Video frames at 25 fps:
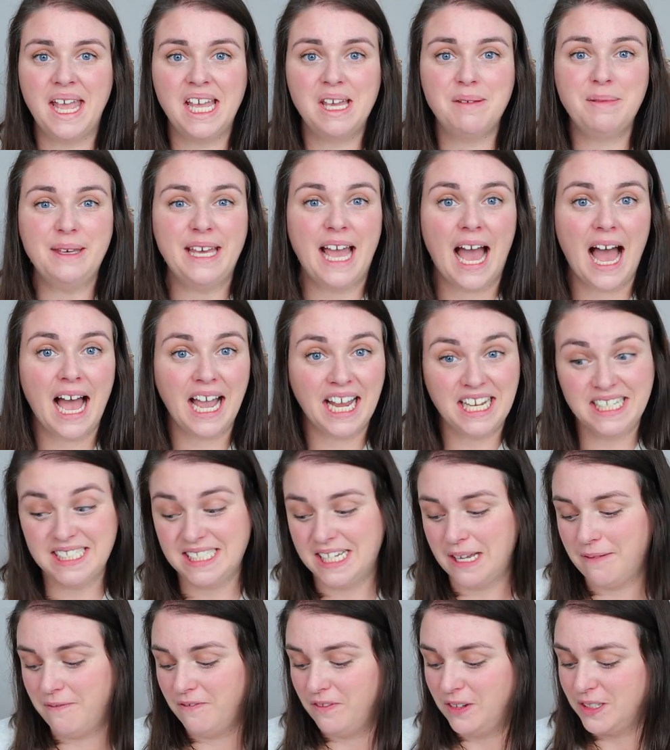baby
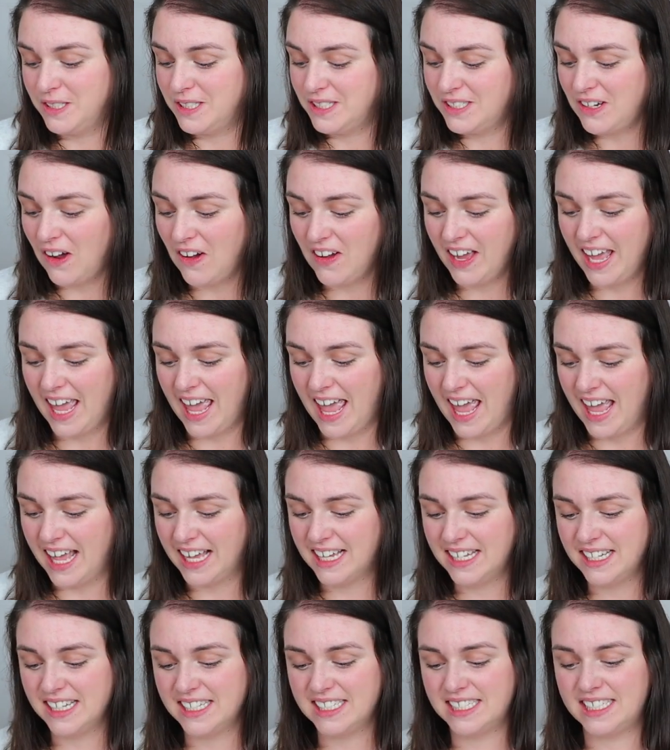item for
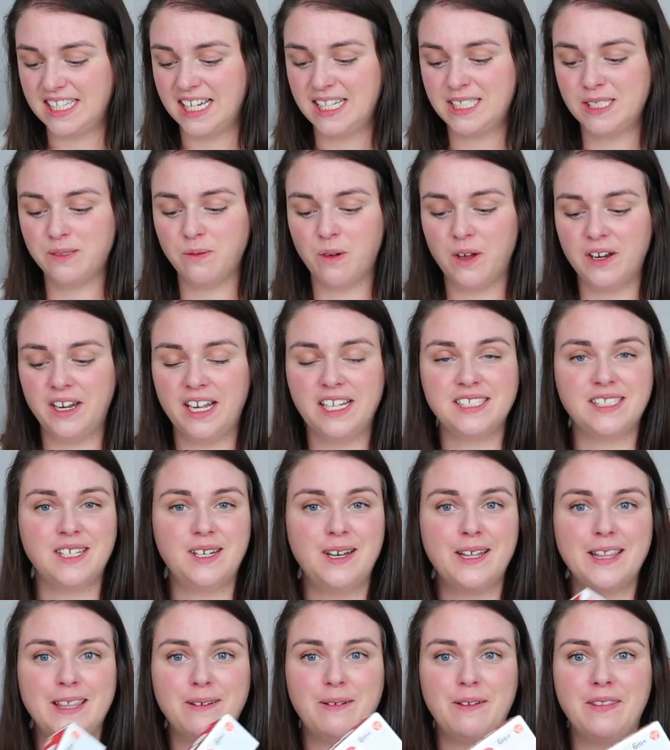stockings. This one is
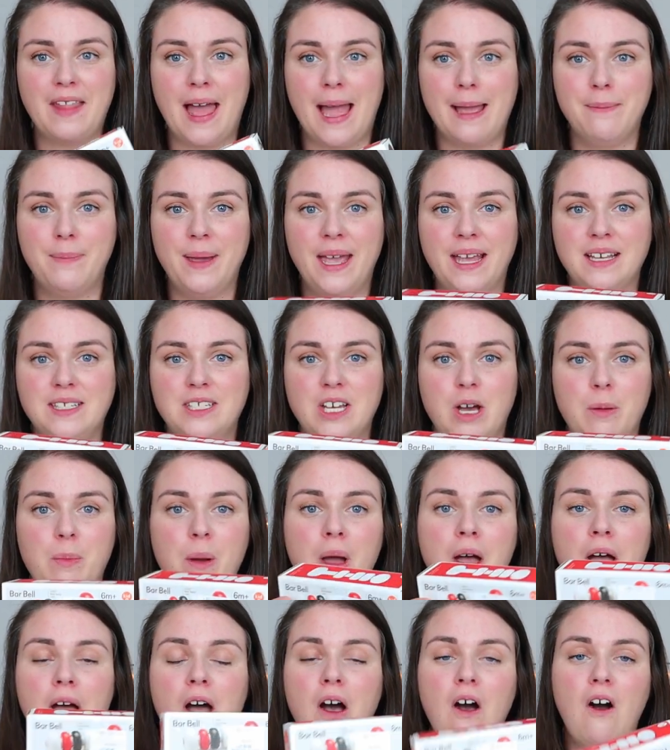another one that I picked
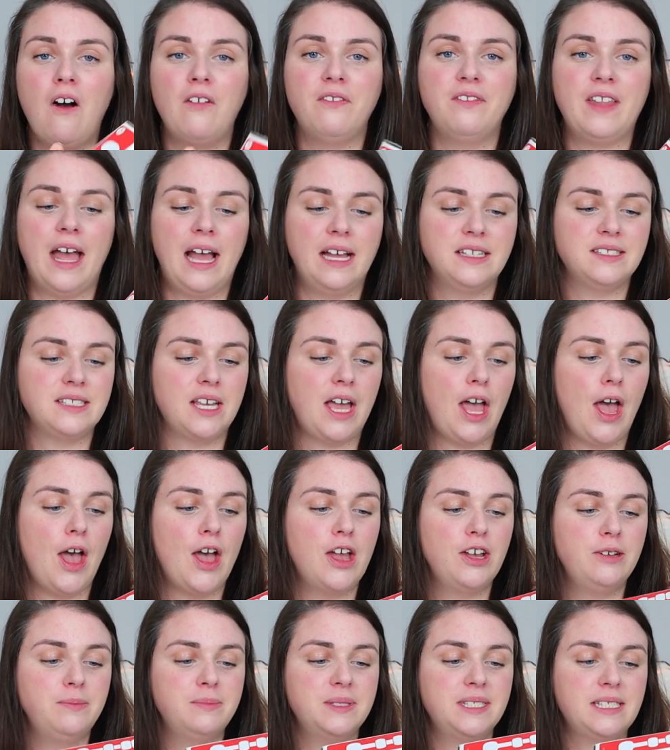up on that
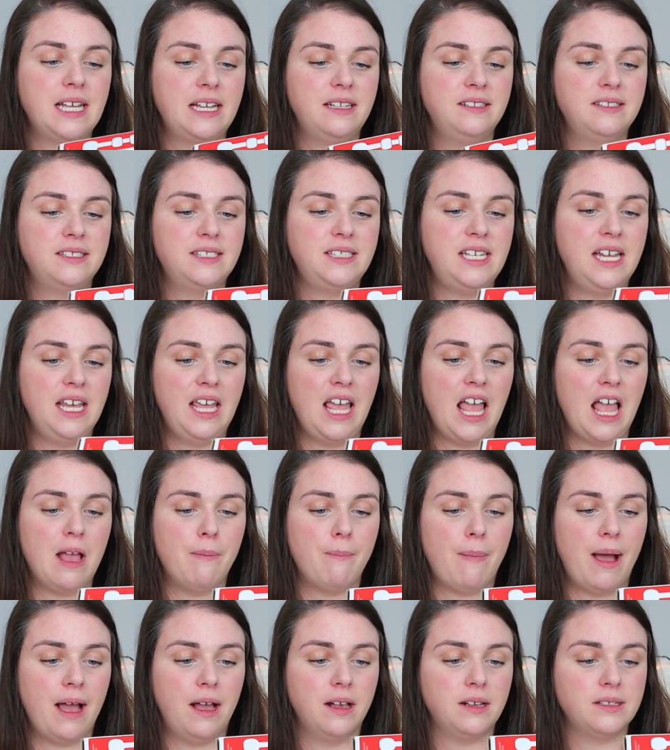HomeSense
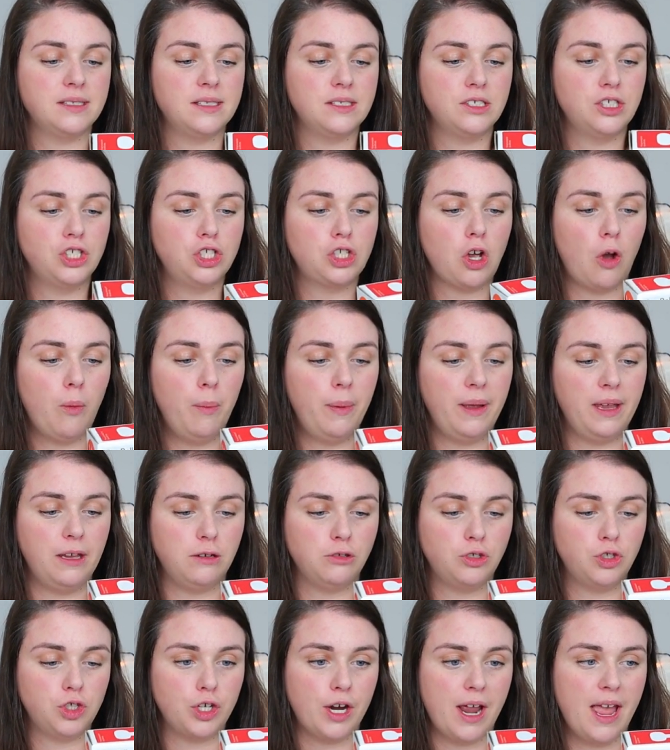TK Maxx
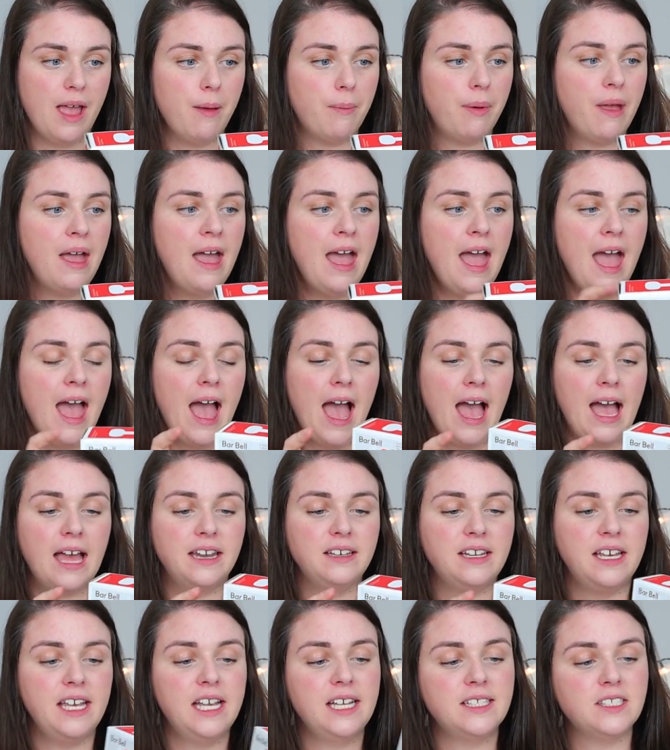shopping trip,
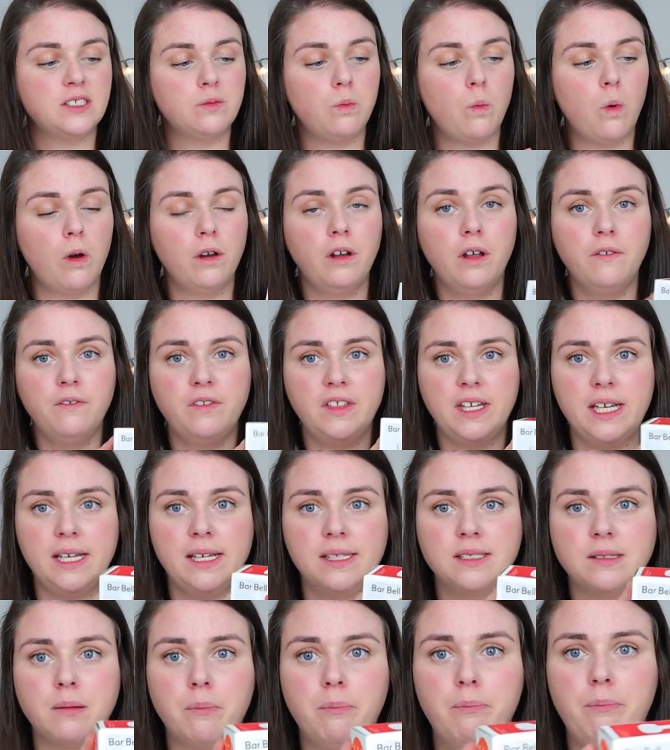and it's one of
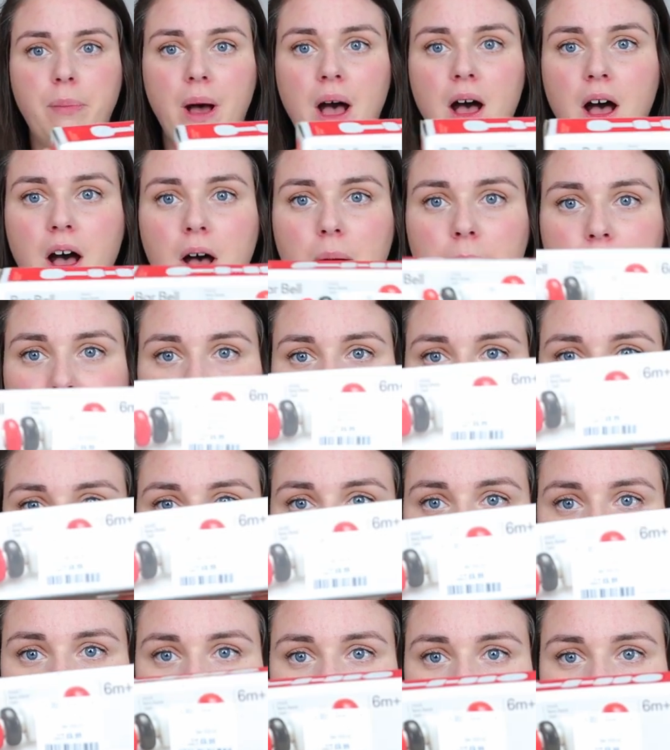these
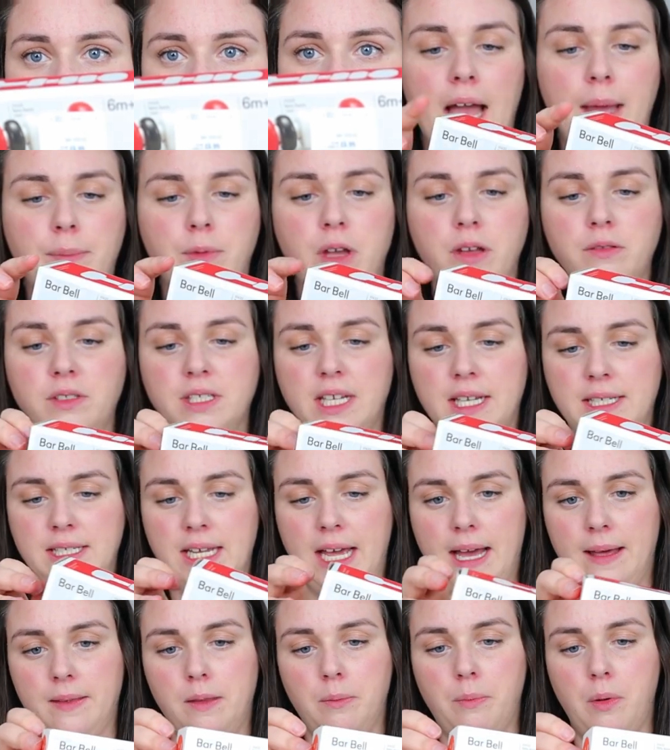barbells. I'm going to
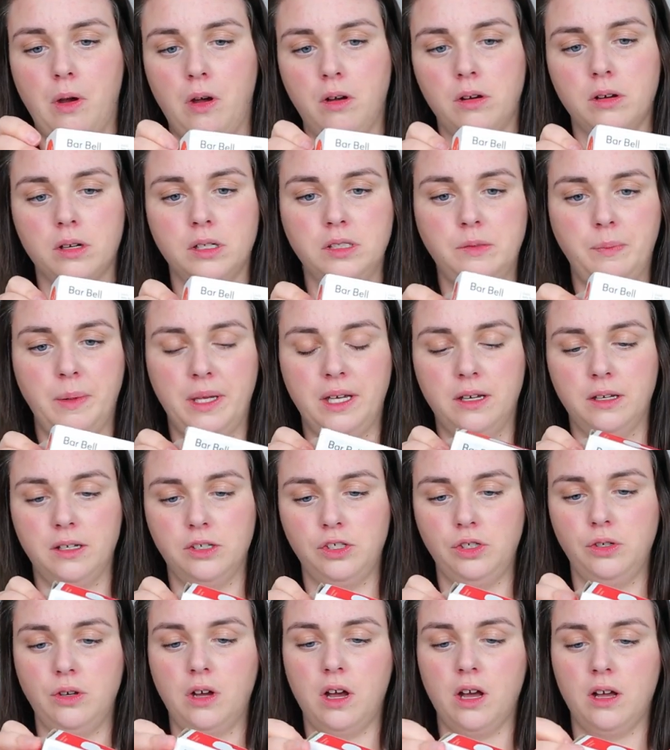get it out of the box
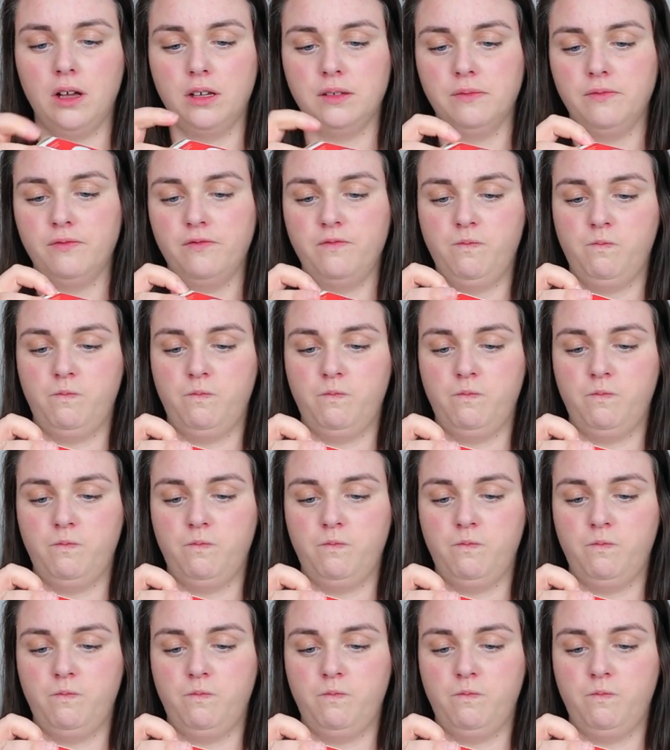because you can't